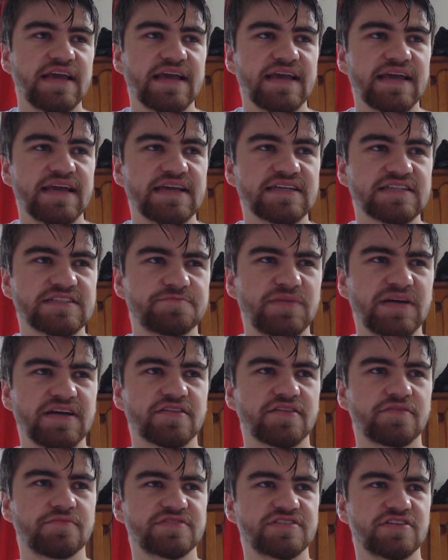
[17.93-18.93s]

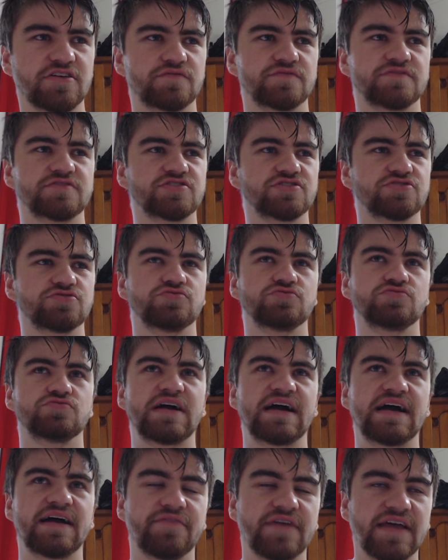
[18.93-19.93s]
expect themselves to
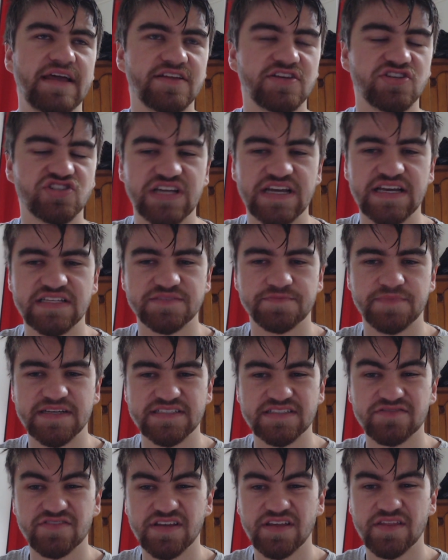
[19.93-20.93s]
have any chance
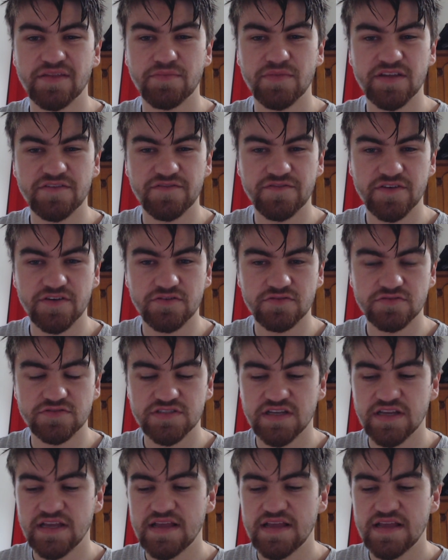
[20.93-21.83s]
basically in the midfield